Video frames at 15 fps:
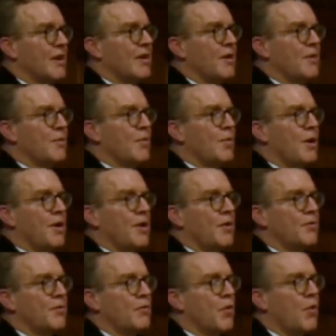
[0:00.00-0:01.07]
And I, and I
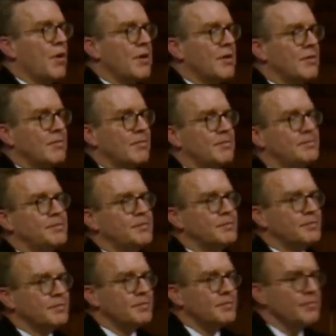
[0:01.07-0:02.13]
was quite
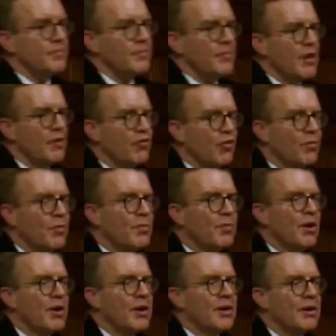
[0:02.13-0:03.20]
troubled
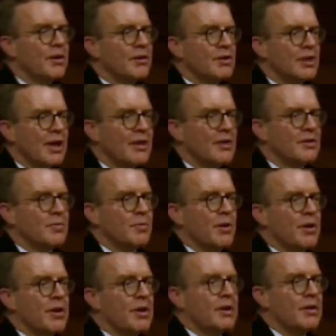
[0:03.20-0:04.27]
by it and challenged
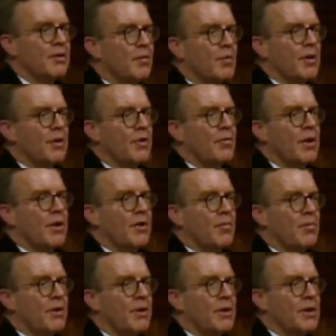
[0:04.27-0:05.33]
by it when I went
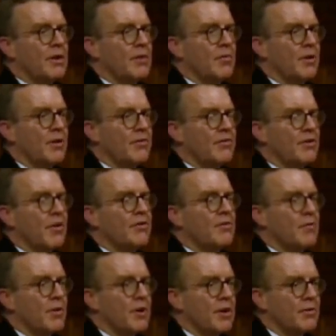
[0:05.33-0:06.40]
on my when I
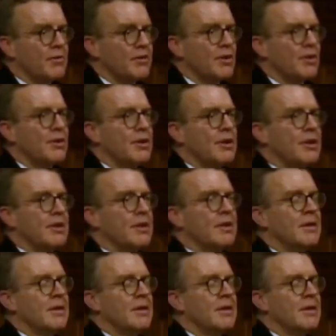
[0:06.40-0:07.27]
started my own journey.